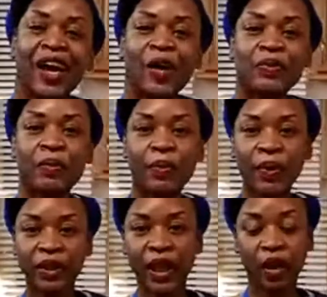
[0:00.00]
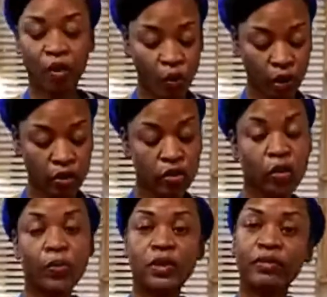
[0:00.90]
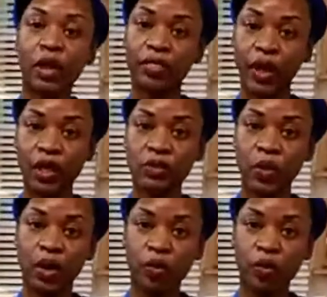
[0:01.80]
Some people like to add corn to it, which I've done that as well.